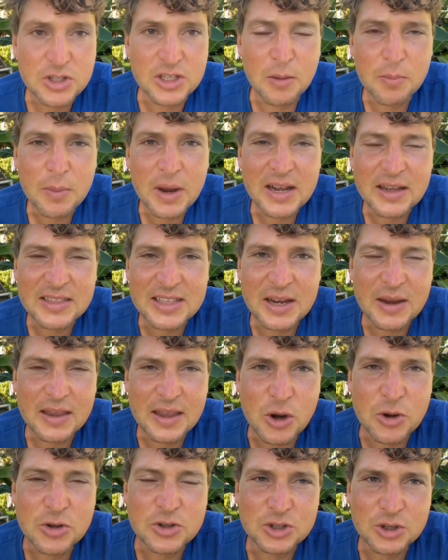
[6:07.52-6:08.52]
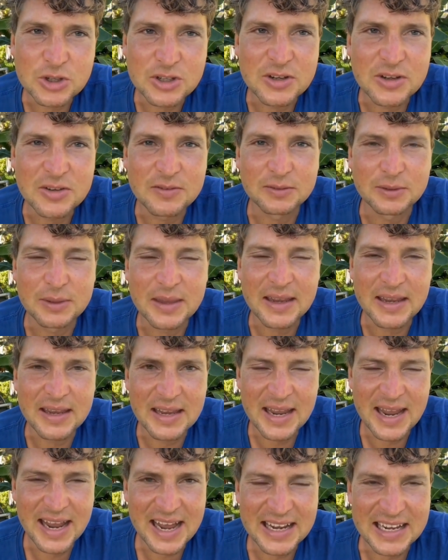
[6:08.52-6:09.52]
monetary alternative,
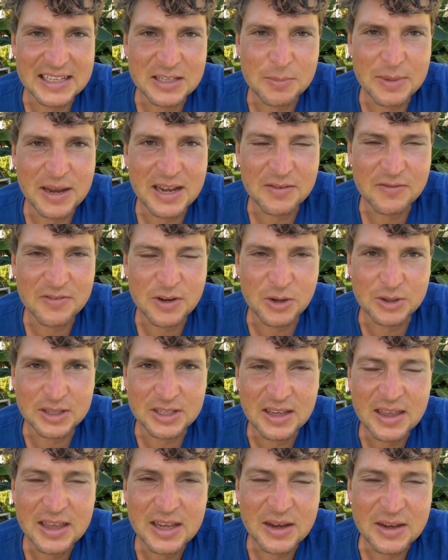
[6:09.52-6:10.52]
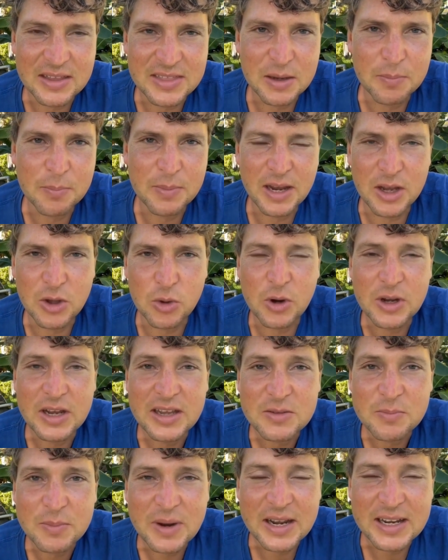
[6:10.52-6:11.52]
and it's made very clear that Bitcoin
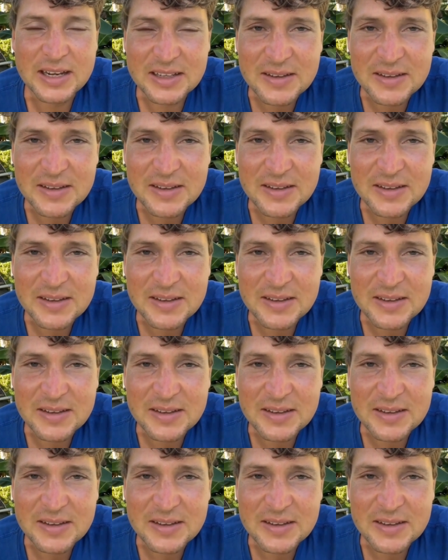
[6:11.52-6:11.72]
is money.